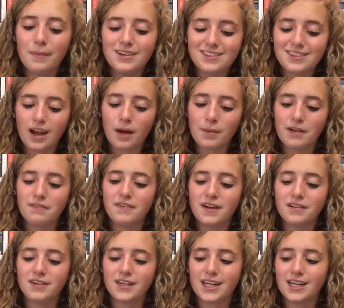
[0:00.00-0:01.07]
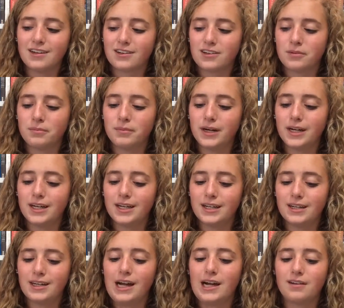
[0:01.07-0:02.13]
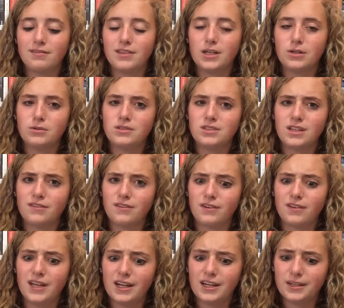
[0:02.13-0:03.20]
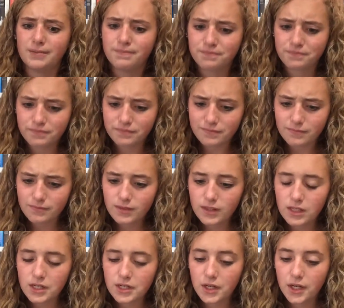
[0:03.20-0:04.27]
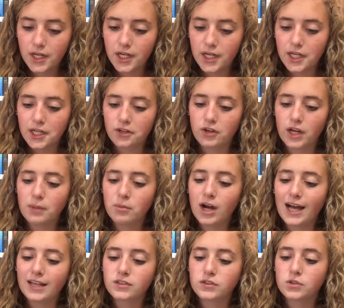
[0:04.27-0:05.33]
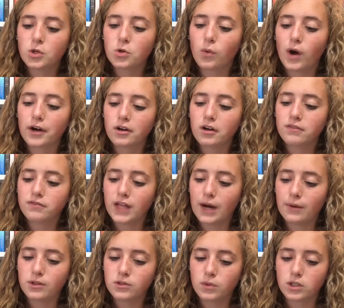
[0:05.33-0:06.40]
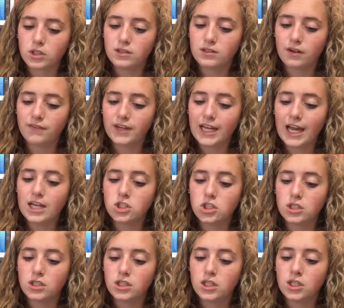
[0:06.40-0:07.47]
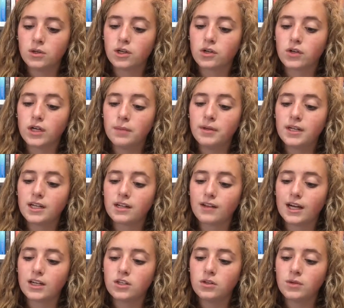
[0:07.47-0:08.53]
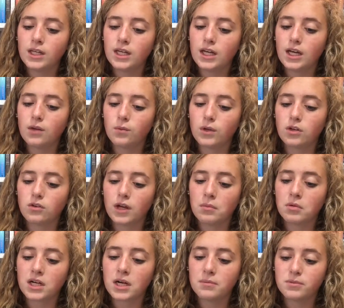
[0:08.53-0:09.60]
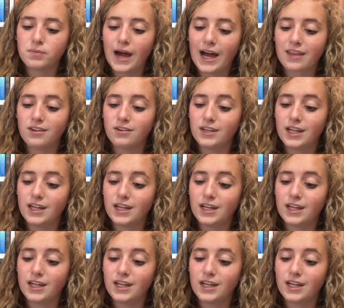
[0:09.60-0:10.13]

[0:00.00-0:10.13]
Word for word: I mean, he's not my favorite character, but out of those, definitely Harry. Your neighbor asks you to water her flowers while she's on vacation. You agree but neglect doing it, and when your neighbor comes back, they're